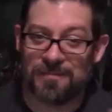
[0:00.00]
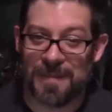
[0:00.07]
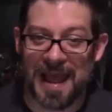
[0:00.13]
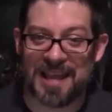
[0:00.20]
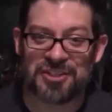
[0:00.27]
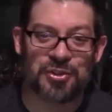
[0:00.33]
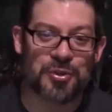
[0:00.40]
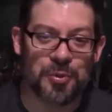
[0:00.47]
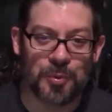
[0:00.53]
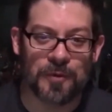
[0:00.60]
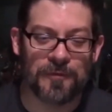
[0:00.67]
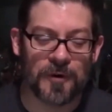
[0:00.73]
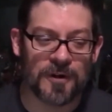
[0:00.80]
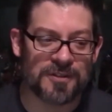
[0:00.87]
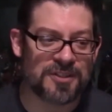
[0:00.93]
Master
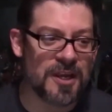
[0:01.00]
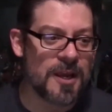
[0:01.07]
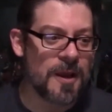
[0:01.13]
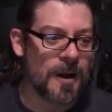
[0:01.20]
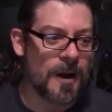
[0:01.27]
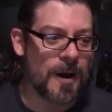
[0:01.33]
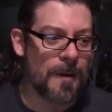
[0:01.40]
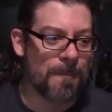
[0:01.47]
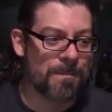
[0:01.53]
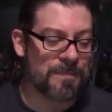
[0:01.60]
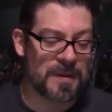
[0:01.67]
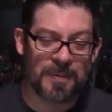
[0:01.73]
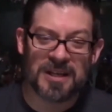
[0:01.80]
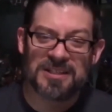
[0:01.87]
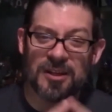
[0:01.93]
Universe um,
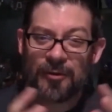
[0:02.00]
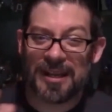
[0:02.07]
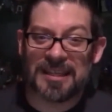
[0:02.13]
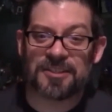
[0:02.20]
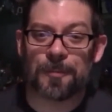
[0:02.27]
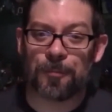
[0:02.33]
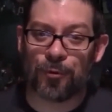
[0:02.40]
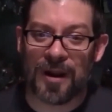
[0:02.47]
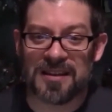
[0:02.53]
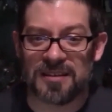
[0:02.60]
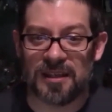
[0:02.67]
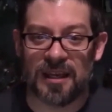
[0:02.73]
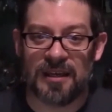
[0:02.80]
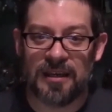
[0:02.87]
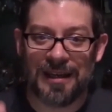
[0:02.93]
because there is a
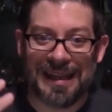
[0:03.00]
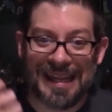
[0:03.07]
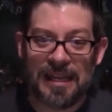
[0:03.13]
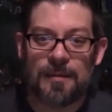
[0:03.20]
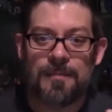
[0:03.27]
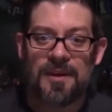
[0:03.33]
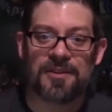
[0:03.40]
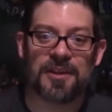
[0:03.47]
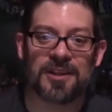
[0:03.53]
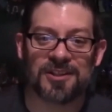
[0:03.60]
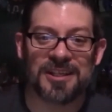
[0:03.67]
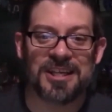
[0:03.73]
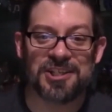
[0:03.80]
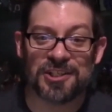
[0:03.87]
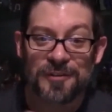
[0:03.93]
precedent in Mythic
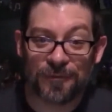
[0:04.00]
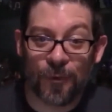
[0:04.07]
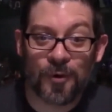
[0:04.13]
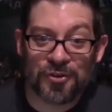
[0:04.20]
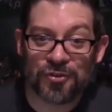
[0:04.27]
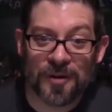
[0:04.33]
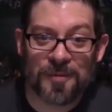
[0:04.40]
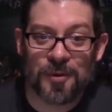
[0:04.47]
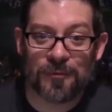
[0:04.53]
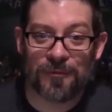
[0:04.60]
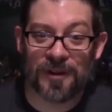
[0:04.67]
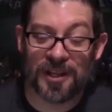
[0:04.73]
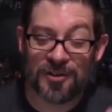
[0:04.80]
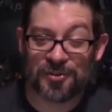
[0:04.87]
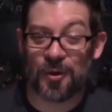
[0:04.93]
Legions for tribute
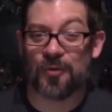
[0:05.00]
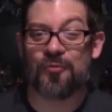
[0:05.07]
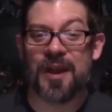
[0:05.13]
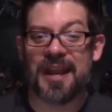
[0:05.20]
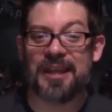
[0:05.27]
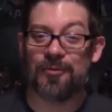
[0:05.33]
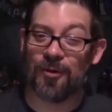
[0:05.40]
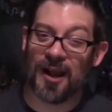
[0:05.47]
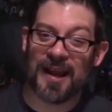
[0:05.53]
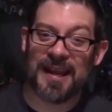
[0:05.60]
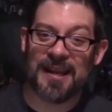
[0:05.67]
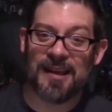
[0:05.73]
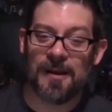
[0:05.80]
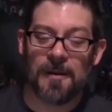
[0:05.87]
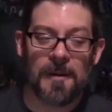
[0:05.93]
figures already, right?
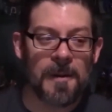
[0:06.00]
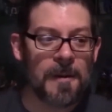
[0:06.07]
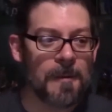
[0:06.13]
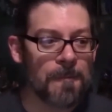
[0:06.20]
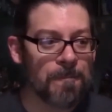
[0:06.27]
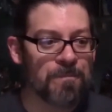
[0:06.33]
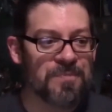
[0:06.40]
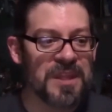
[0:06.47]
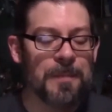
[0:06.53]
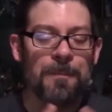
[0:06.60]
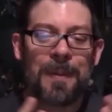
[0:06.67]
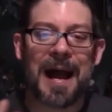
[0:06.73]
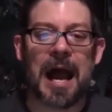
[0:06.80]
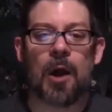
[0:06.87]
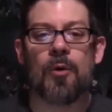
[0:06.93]
the
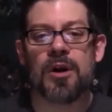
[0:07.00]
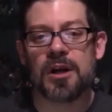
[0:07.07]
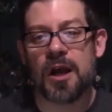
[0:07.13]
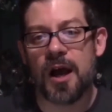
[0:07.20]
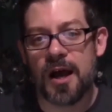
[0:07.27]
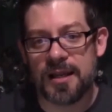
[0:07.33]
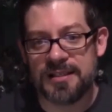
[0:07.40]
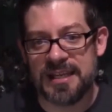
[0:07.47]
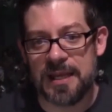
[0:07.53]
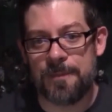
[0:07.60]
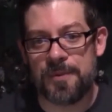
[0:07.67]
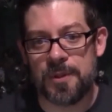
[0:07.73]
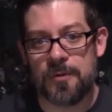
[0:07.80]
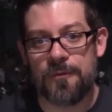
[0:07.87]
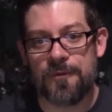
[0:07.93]
PowerCon
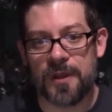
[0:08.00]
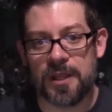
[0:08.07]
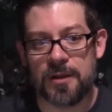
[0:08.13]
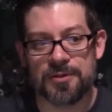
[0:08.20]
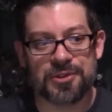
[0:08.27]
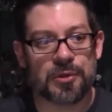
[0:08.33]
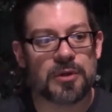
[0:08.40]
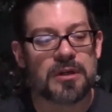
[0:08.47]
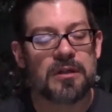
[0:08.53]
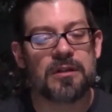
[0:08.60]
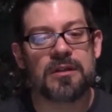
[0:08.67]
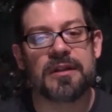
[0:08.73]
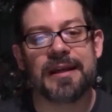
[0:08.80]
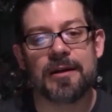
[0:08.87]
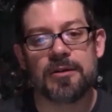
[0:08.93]
debut figures are
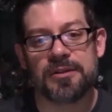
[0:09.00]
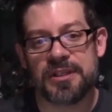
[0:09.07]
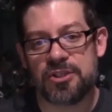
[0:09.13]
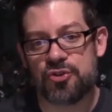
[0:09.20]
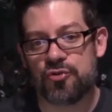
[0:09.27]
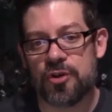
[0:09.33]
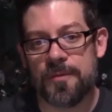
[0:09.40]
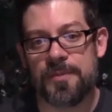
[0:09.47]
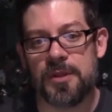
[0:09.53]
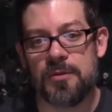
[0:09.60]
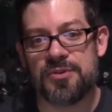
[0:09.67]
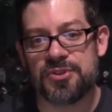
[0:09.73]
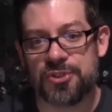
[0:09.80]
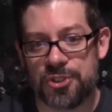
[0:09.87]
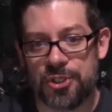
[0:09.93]
clearly
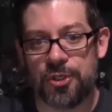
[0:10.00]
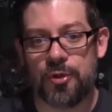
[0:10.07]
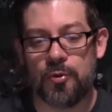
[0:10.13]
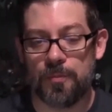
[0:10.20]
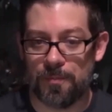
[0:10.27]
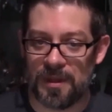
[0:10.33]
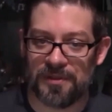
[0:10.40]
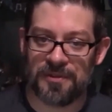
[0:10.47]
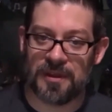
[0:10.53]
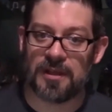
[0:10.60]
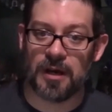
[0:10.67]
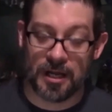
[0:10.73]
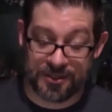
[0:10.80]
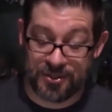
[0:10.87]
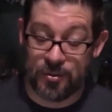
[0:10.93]
tributes to Mythic
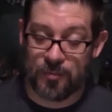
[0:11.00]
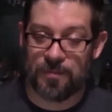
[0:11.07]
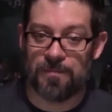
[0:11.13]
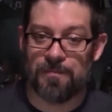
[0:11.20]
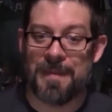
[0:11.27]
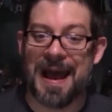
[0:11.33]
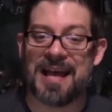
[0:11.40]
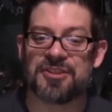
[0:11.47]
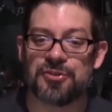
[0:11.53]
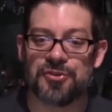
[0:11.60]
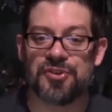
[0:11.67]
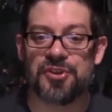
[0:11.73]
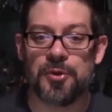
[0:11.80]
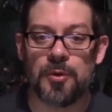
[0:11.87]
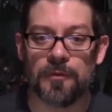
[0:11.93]
god, uh, to Masters of
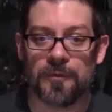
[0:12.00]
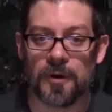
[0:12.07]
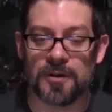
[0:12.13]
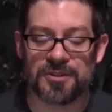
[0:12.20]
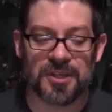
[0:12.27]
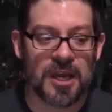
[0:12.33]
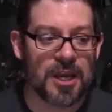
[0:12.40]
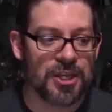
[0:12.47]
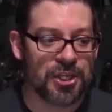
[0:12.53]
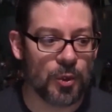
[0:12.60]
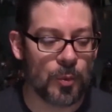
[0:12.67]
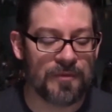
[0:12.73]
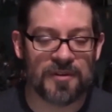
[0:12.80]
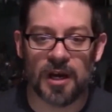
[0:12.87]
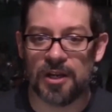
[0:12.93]
the Universe. You know,
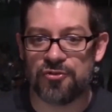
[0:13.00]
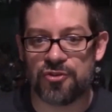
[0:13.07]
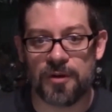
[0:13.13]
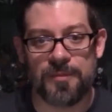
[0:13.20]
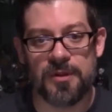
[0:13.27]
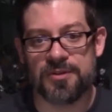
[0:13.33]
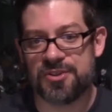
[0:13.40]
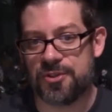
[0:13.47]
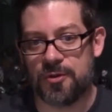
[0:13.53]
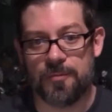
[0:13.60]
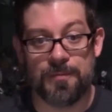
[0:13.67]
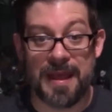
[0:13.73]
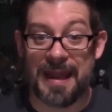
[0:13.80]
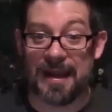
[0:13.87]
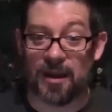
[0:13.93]
we've gotten tributes to
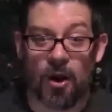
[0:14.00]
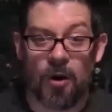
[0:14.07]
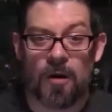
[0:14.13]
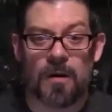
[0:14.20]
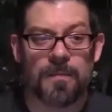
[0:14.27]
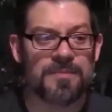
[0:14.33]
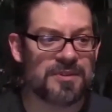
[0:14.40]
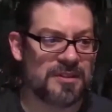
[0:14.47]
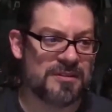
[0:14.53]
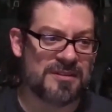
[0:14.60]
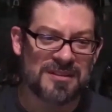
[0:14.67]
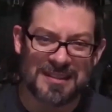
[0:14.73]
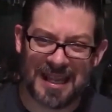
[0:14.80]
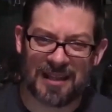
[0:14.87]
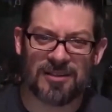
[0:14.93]
Man at Arms and
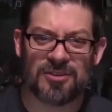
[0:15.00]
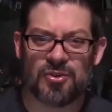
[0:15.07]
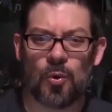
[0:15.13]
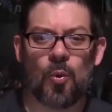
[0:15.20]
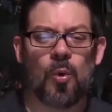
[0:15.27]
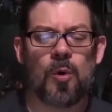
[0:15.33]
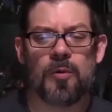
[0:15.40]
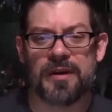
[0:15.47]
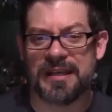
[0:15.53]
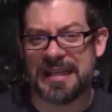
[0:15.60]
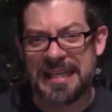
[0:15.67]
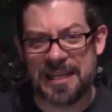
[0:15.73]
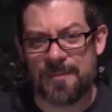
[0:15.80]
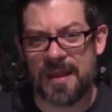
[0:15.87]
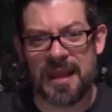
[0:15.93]
Skeletor and
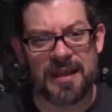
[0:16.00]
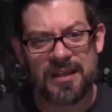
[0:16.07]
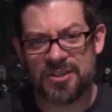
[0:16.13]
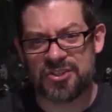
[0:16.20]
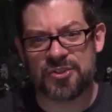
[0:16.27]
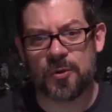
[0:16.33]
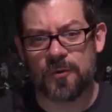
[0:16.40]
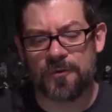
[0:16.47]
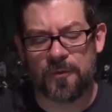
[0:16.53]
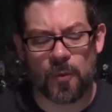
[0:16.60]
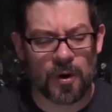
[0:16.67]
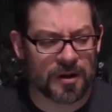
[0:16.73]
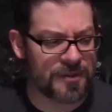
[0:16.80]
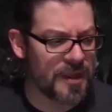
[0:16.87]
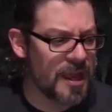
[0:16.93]
He Man and so
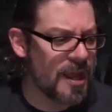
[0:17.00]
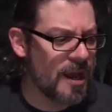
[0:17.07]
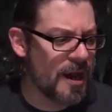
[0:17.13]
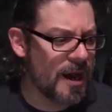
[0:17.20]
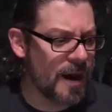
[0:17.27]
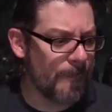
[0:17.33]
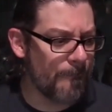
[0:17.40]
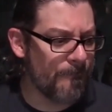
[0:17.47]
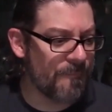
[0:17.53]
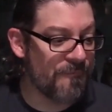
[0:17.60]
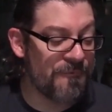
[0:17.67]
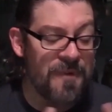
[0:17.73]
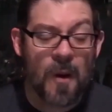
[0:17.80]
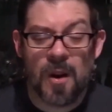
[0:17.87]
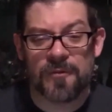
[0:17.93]
forth. Um,
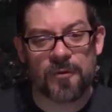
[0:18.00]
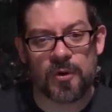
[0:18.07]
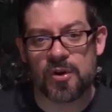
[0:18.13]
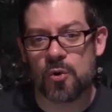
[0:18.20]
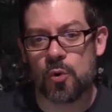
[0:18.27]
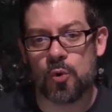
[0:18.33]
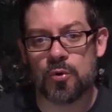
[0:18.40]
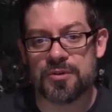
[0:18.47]
very, very cool.